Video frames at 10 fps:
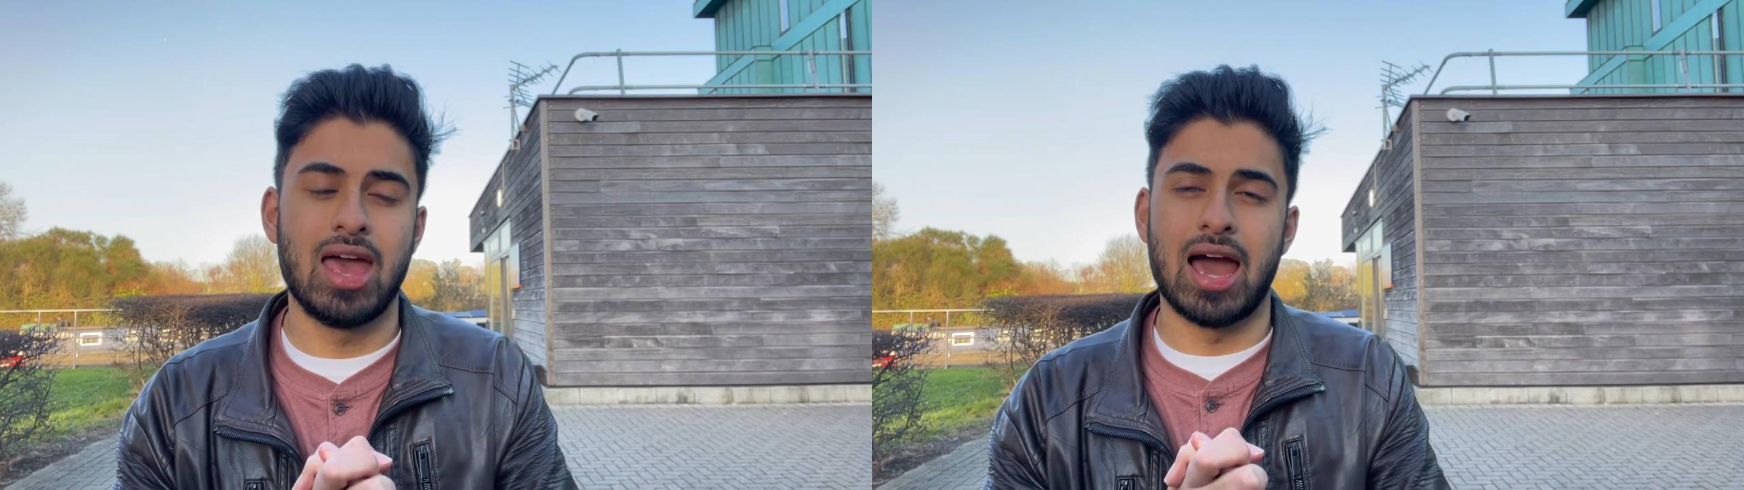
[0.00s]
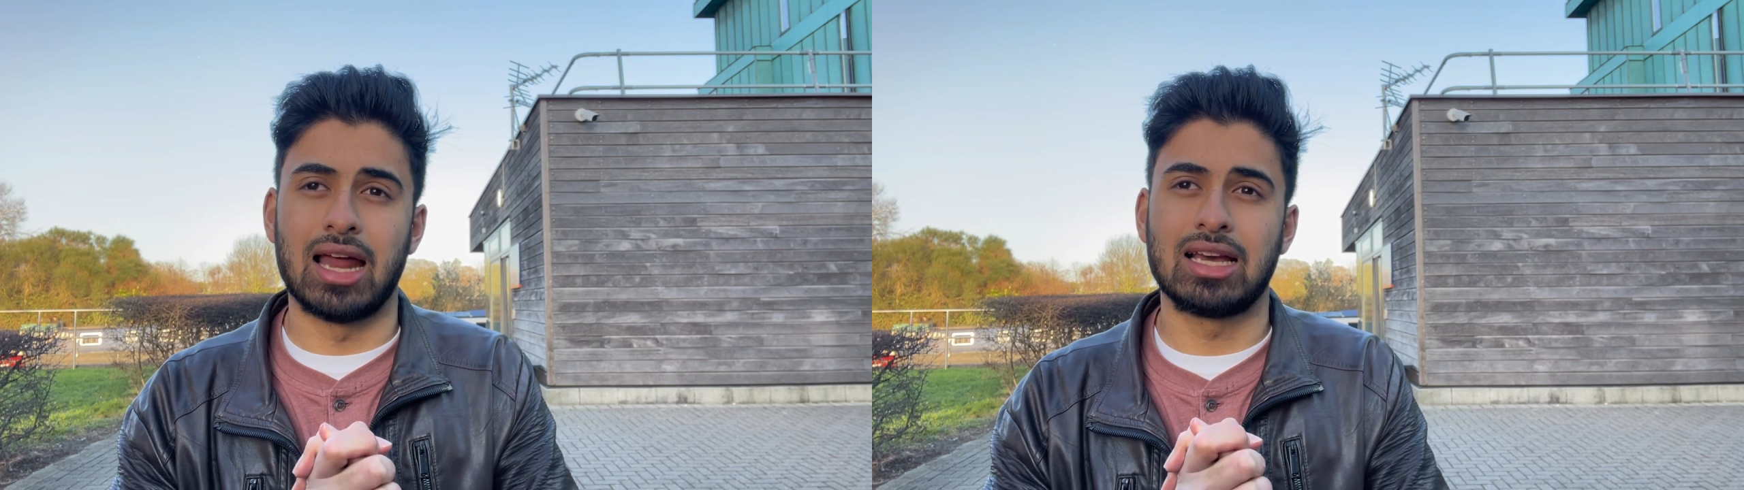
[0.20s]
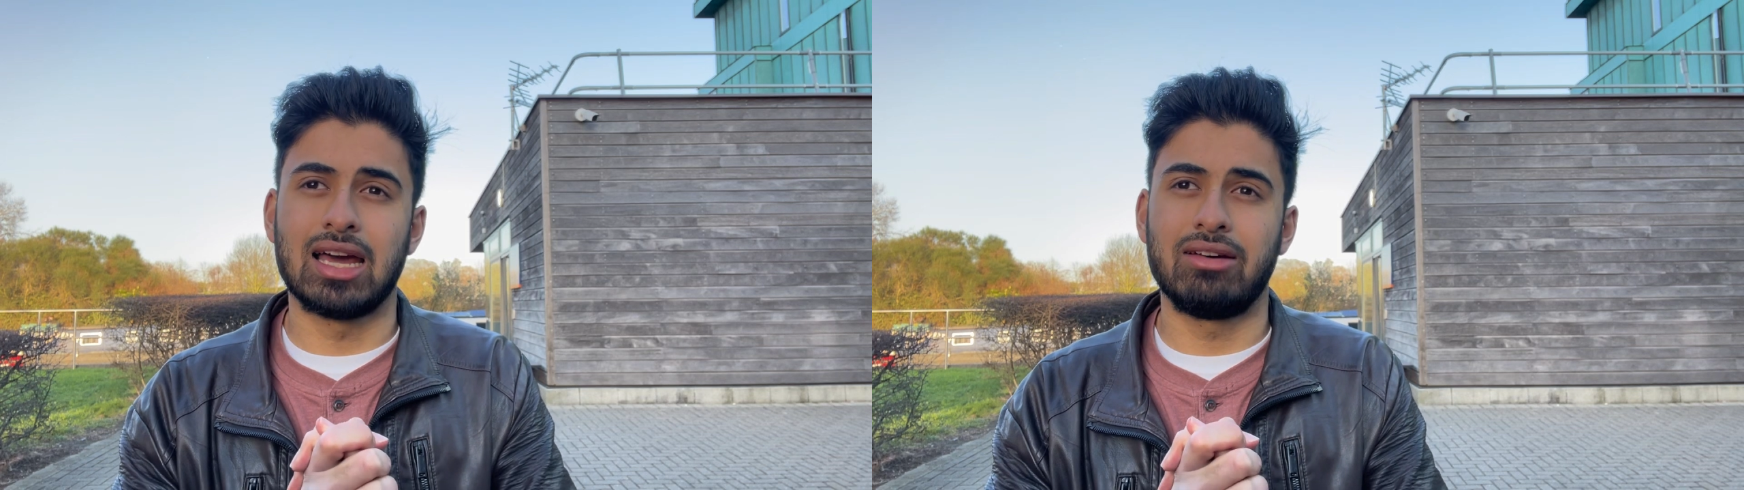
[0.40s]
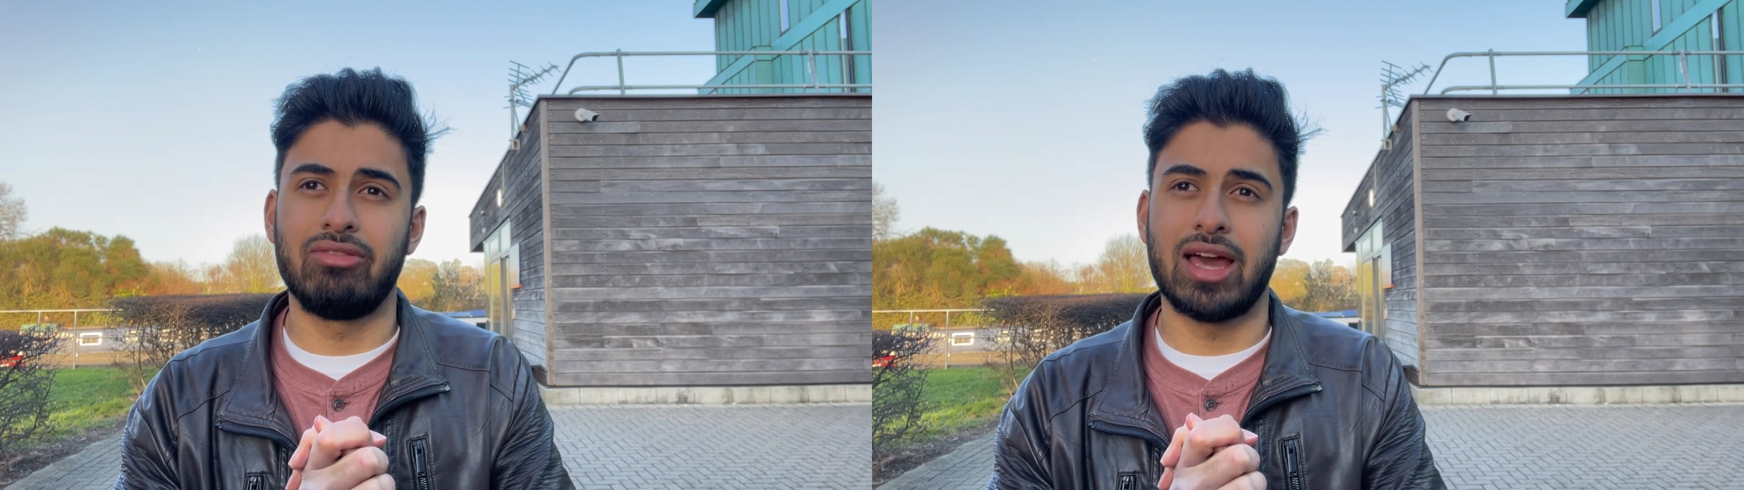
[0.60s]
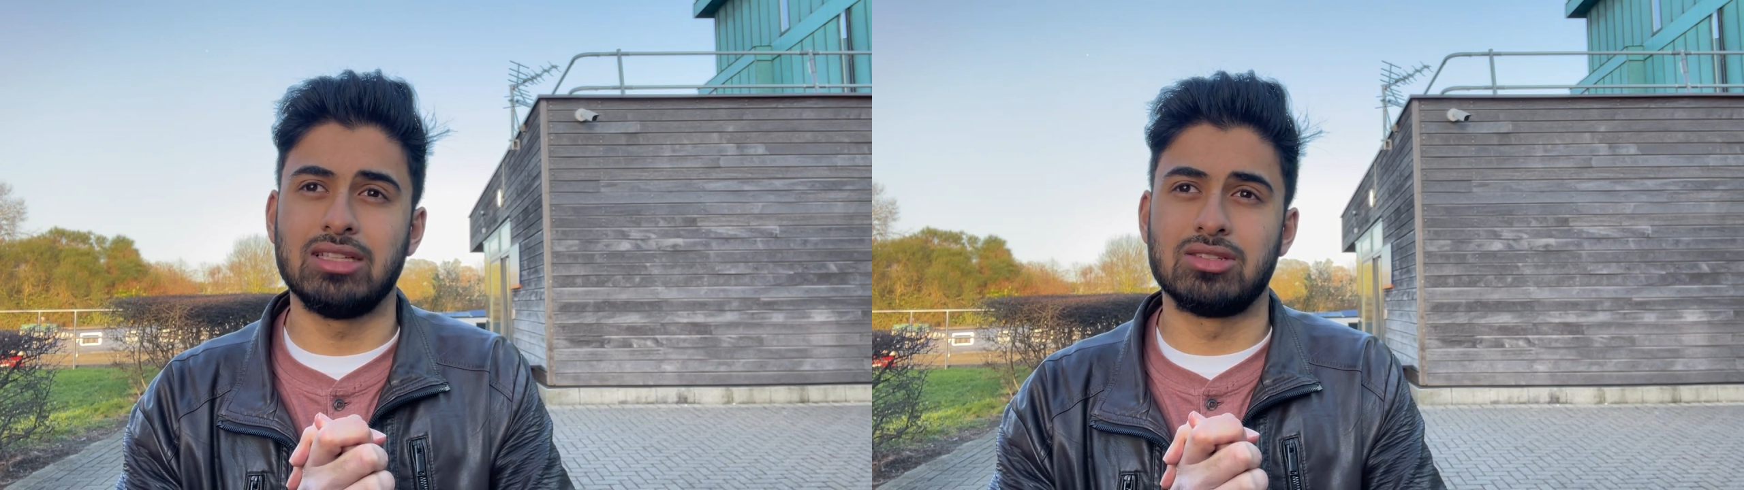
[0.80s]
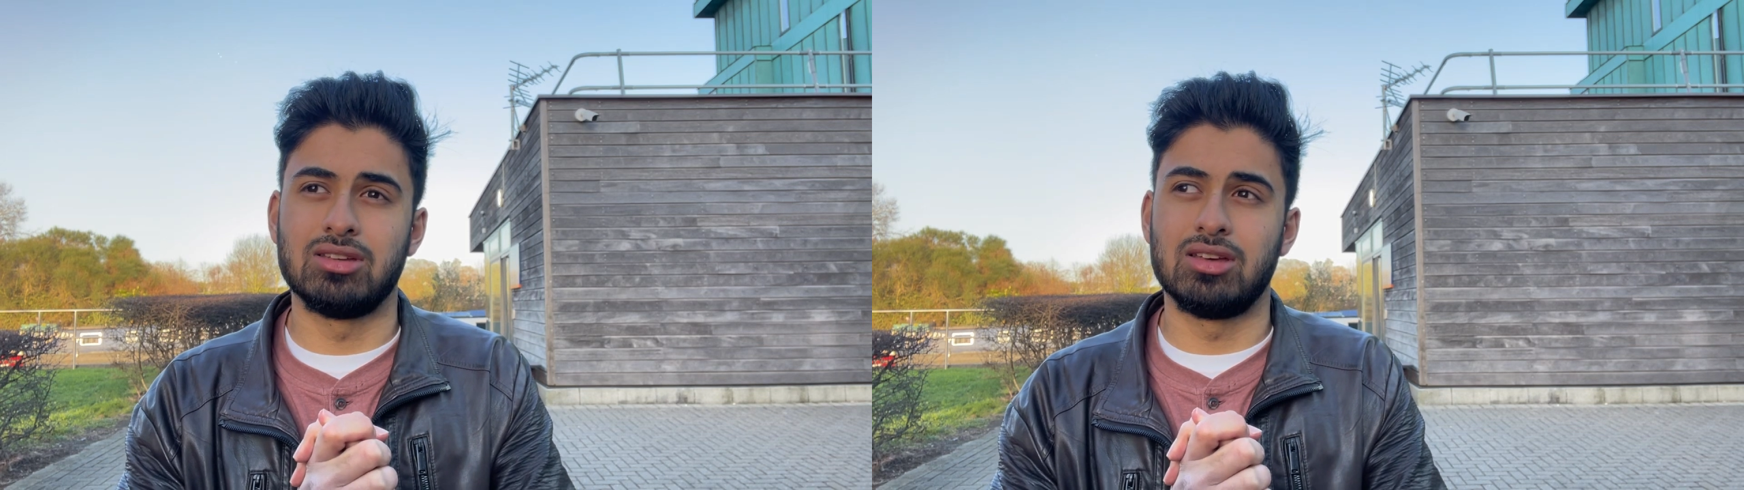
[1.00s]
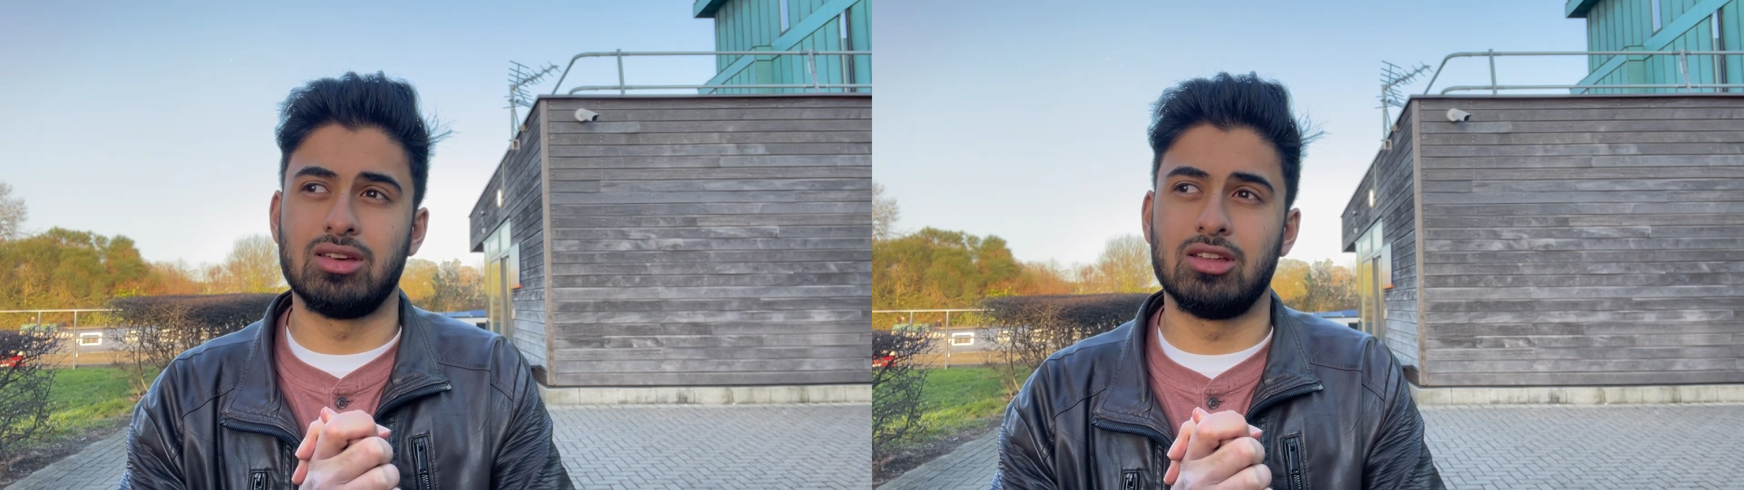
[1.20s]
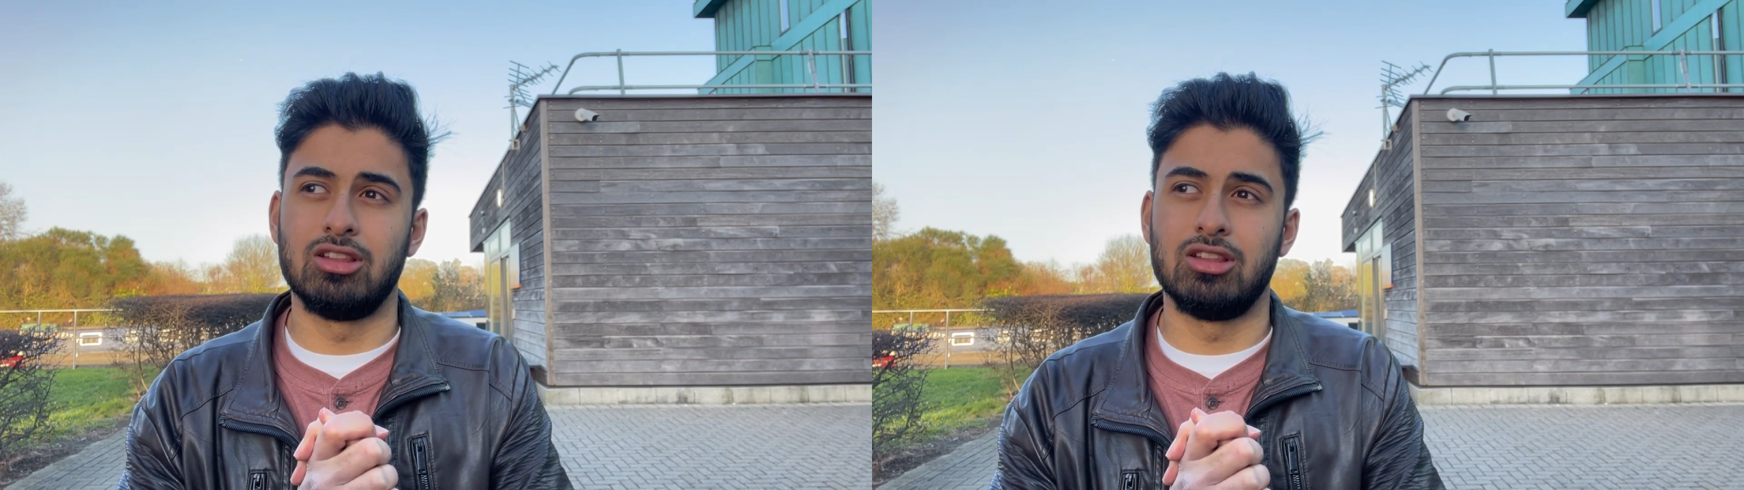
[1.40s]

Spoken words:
and kind of like to